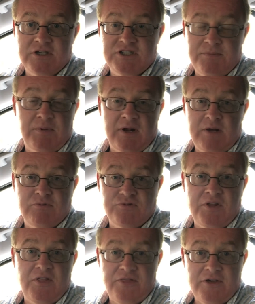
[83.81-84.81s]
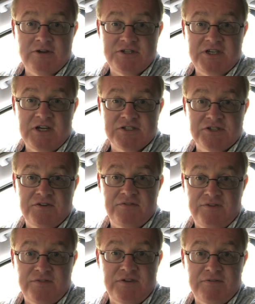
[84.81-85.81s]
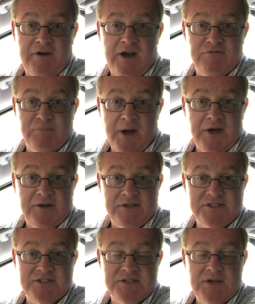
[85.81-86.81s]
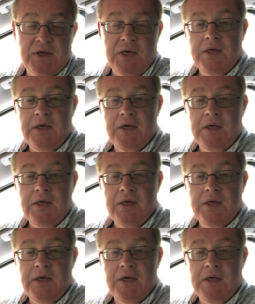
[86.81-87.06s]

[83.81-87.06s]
typically between 30 and sort of 55 miles.